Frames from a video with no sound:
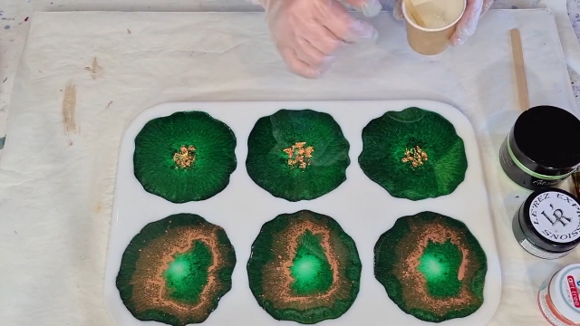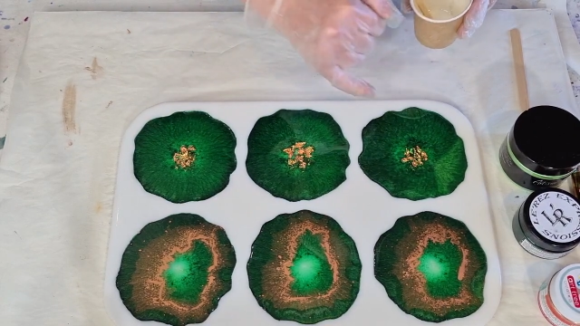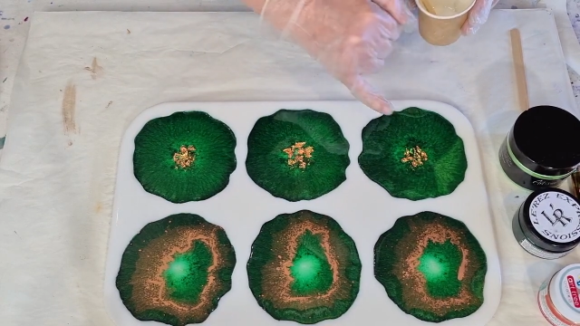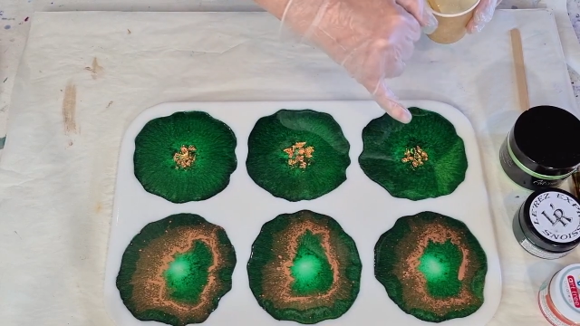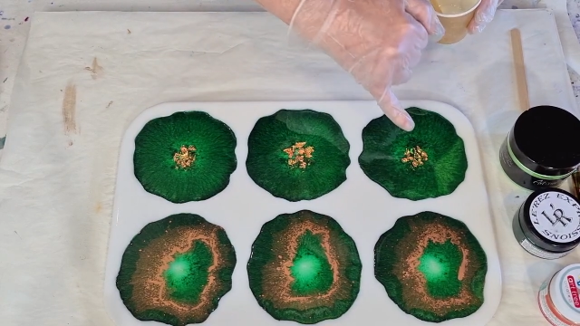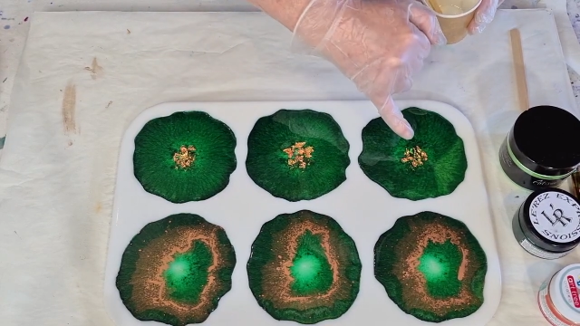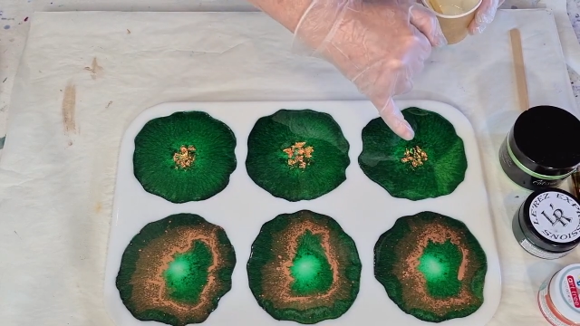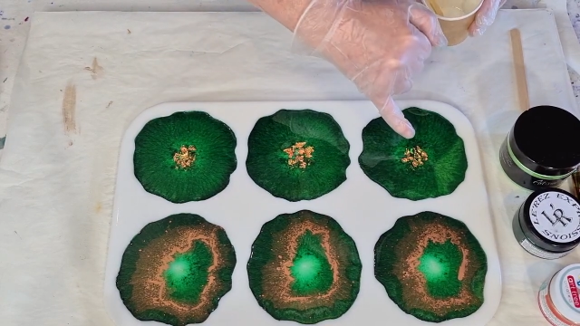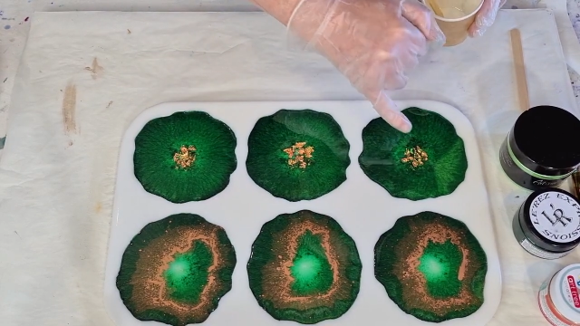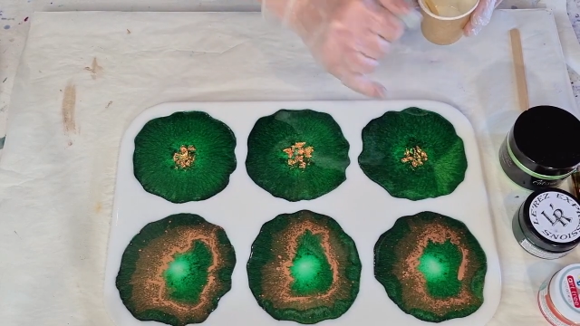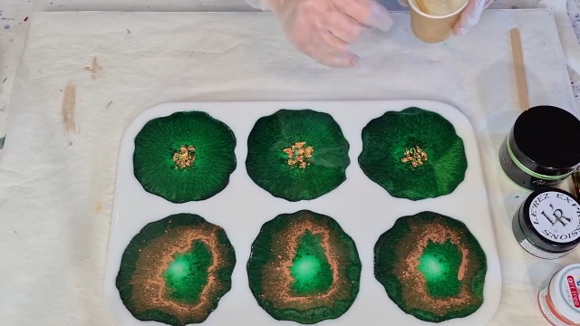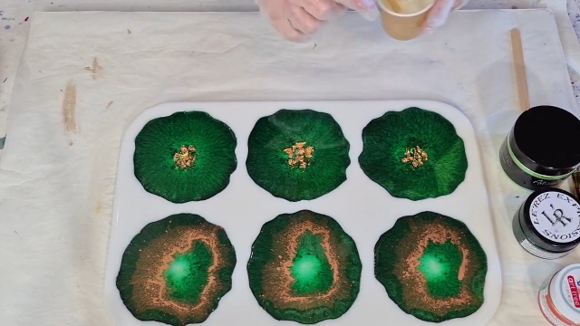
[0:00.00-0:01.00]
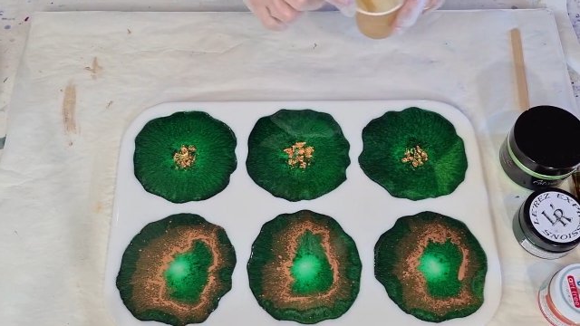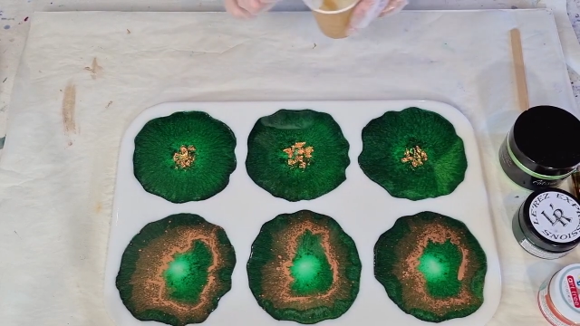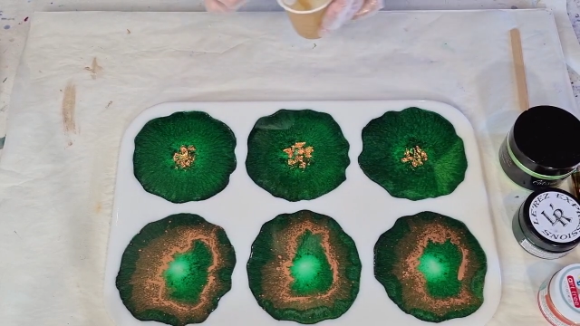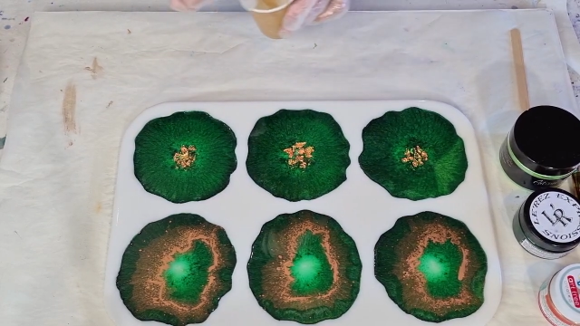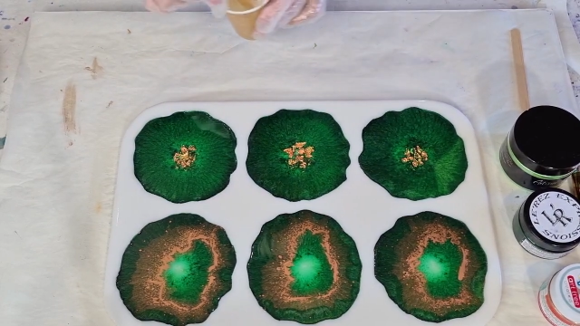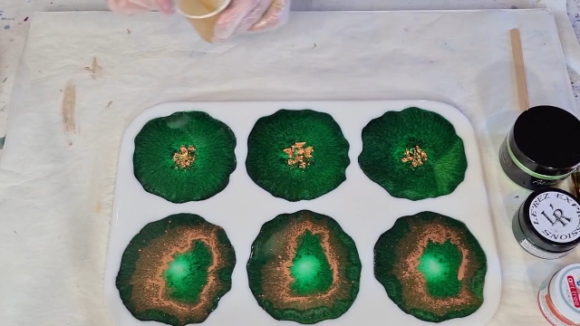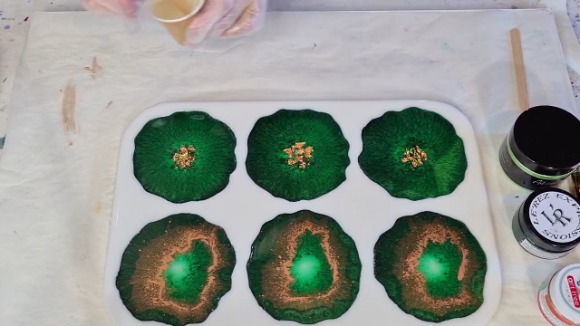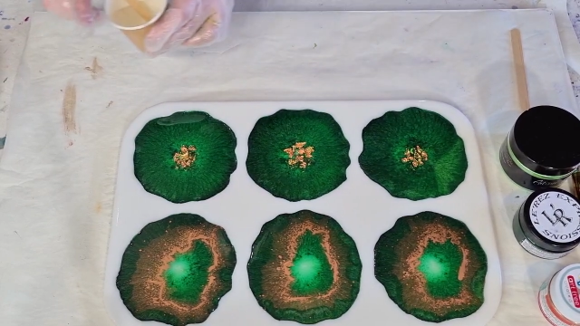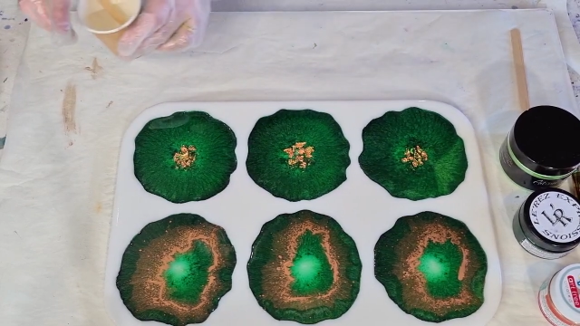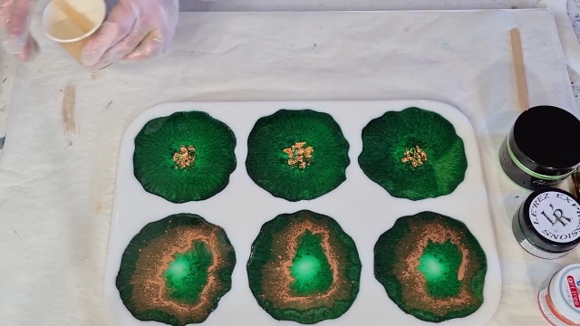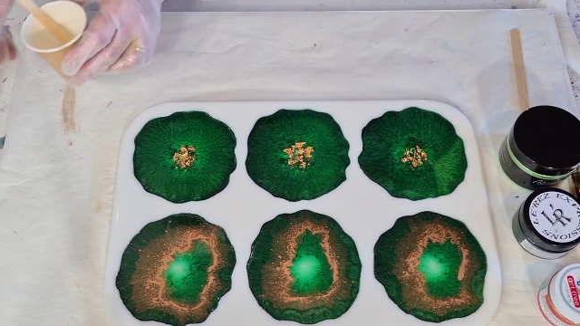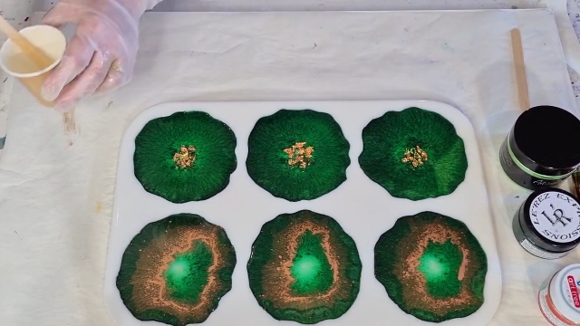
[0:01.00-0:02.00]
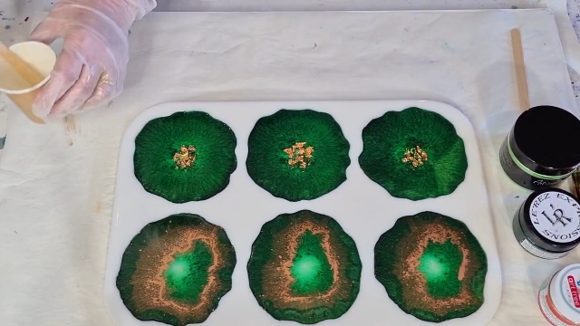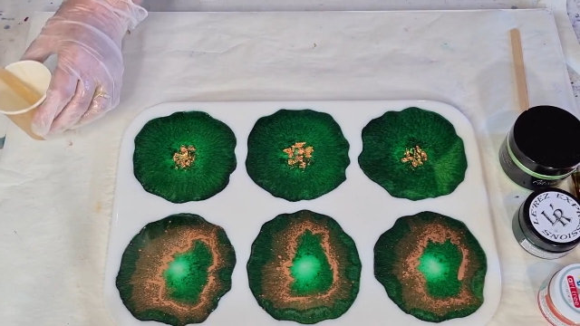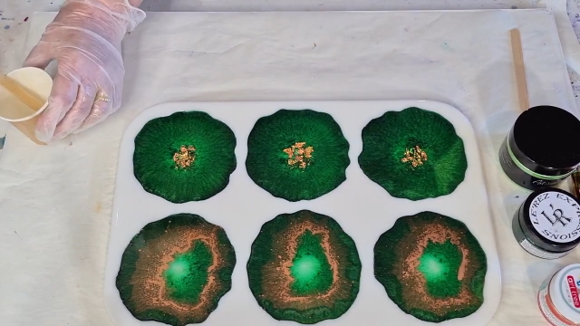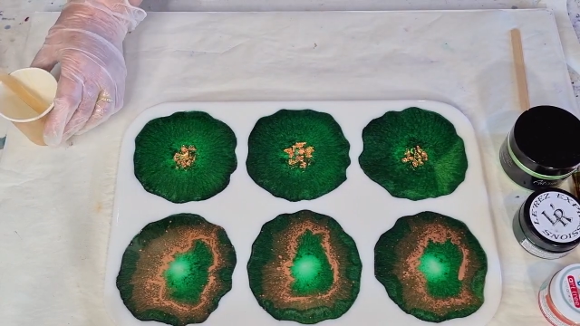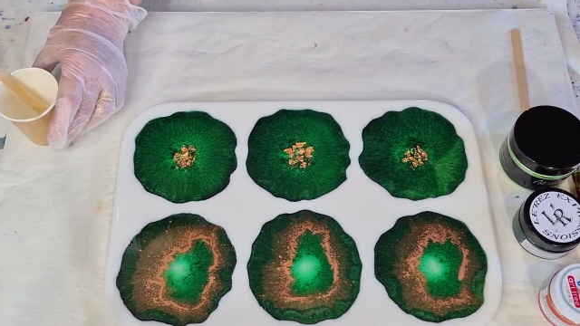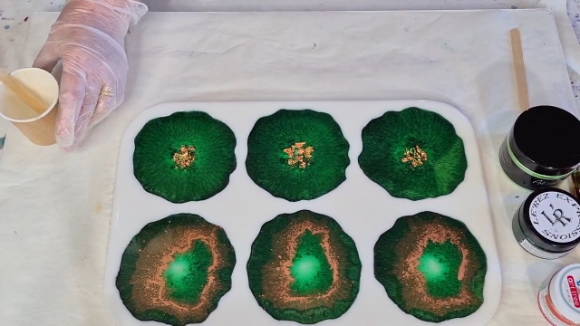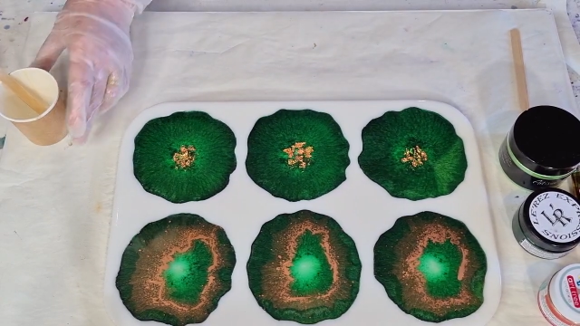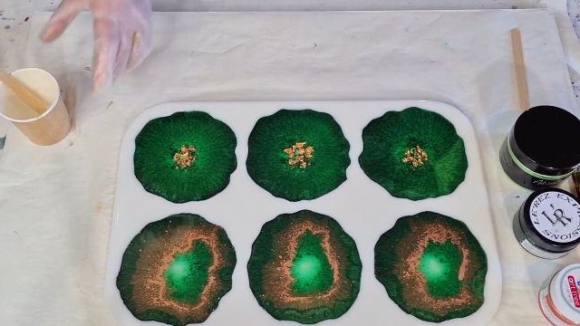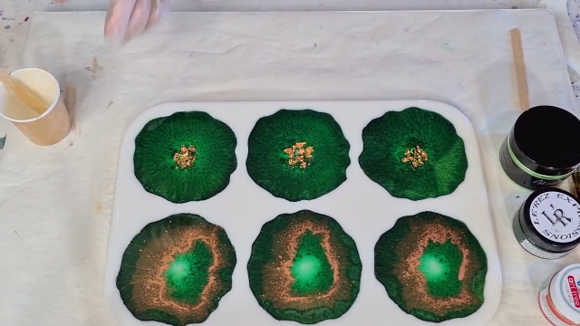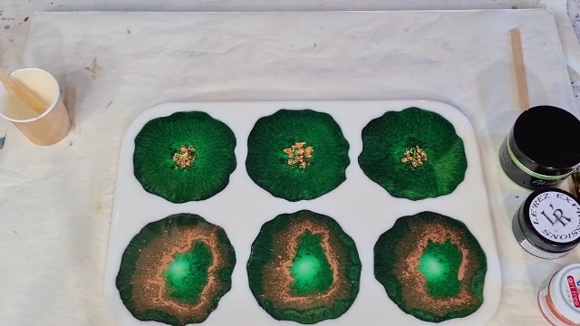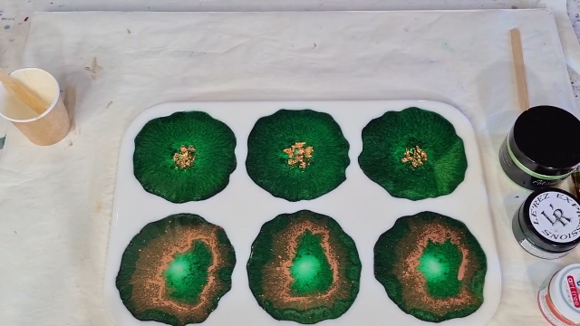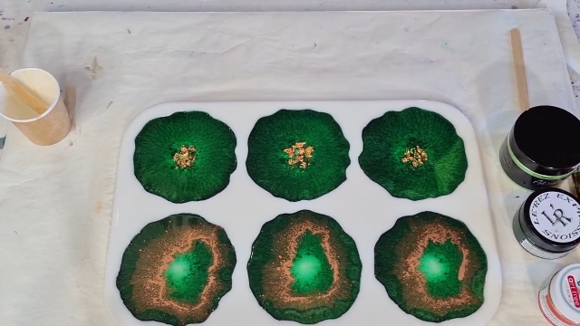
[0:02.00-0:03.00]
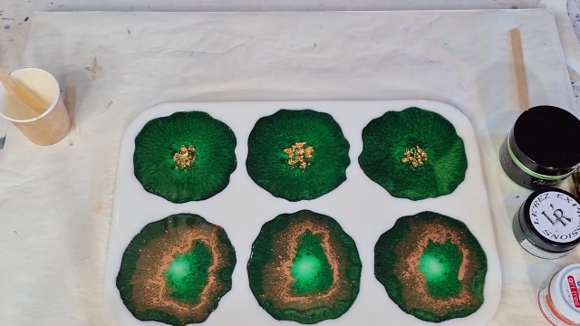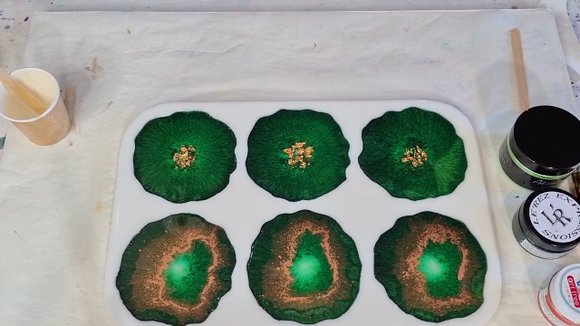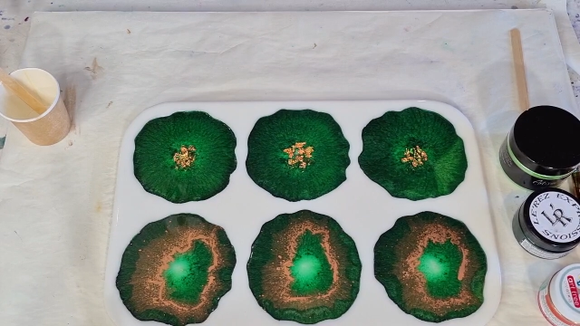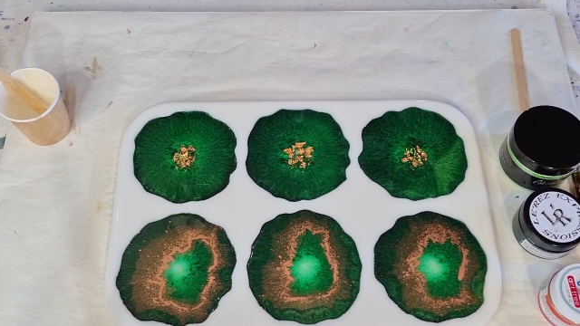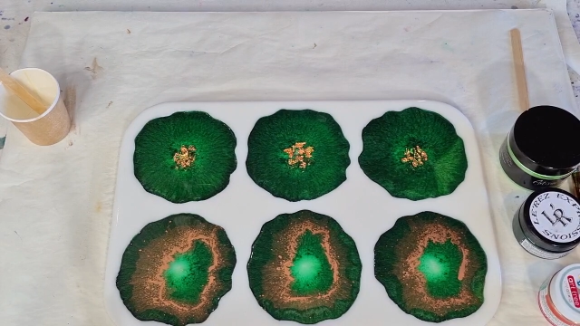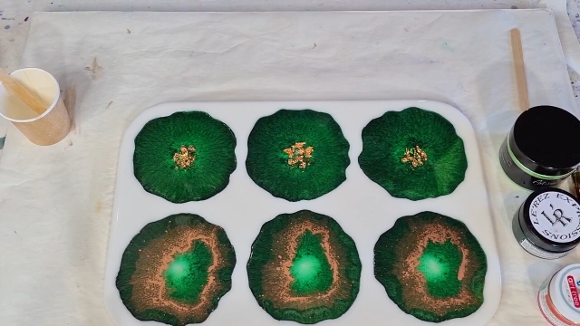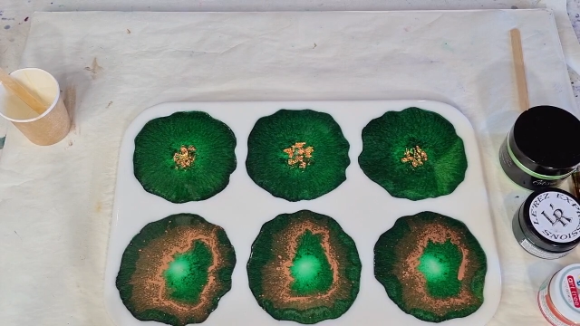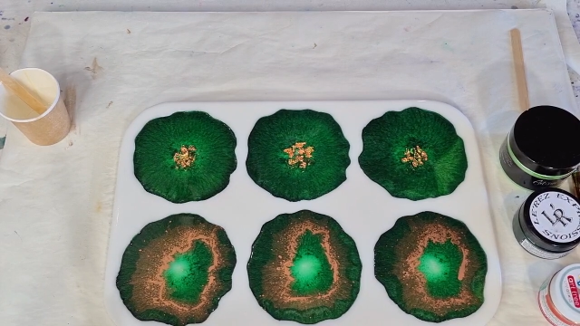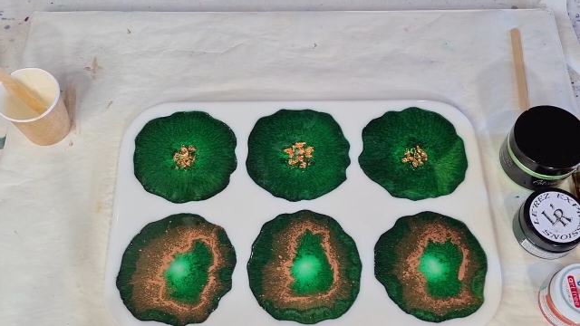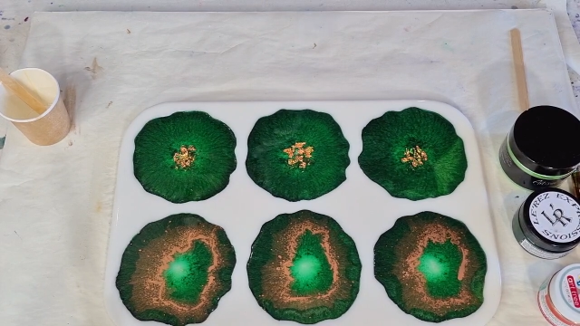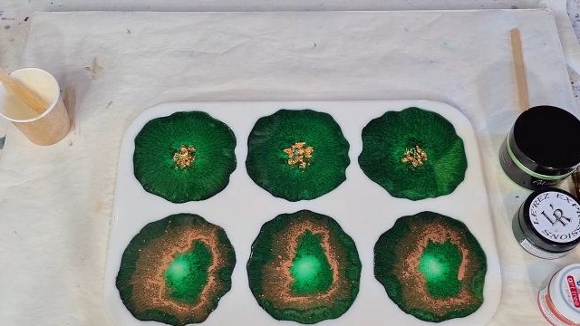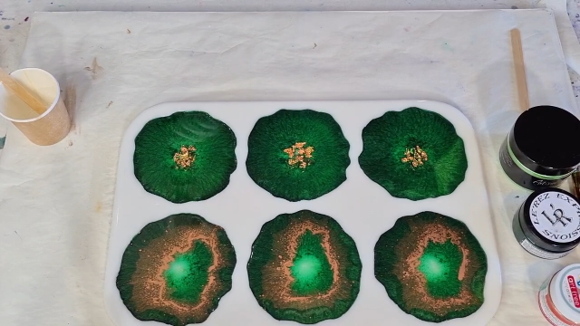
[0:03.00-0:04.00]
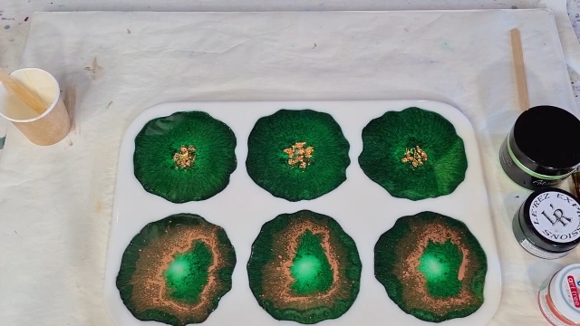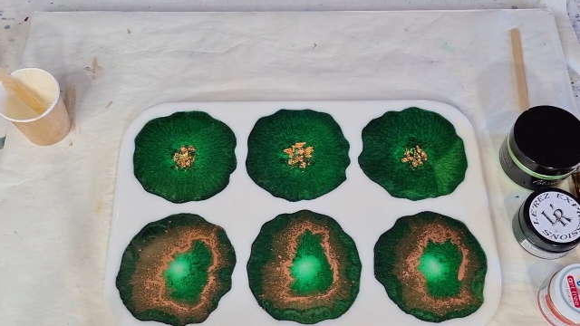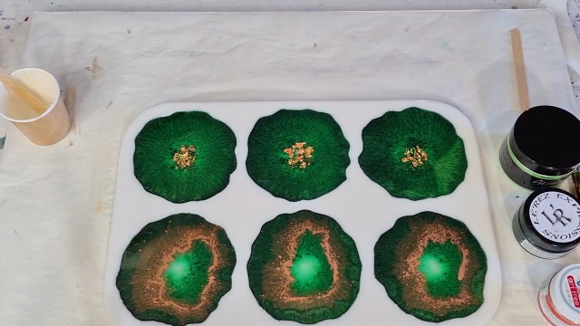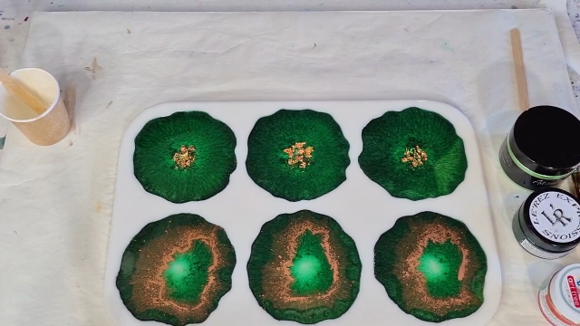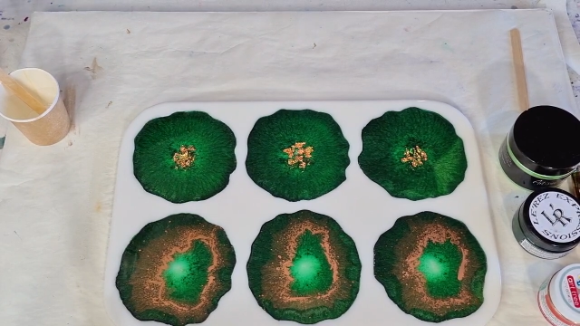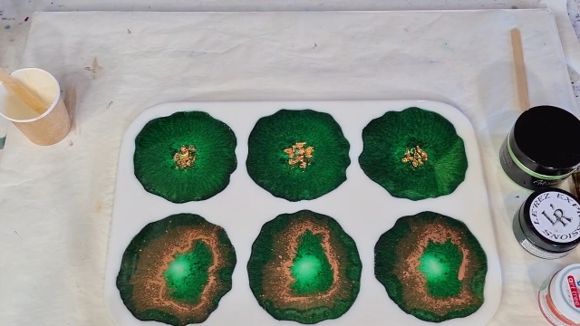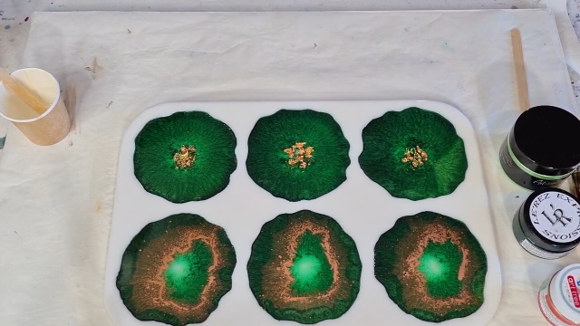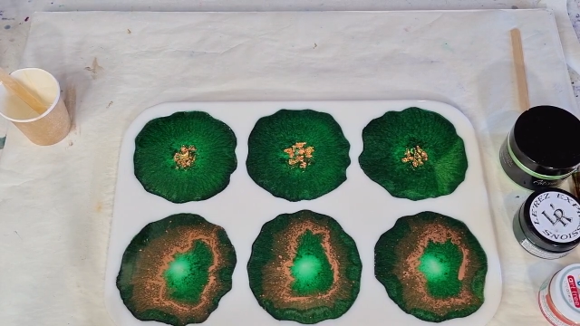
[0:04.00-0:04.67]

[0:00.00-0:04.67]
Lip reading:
No face is visible, so there are no lips to read.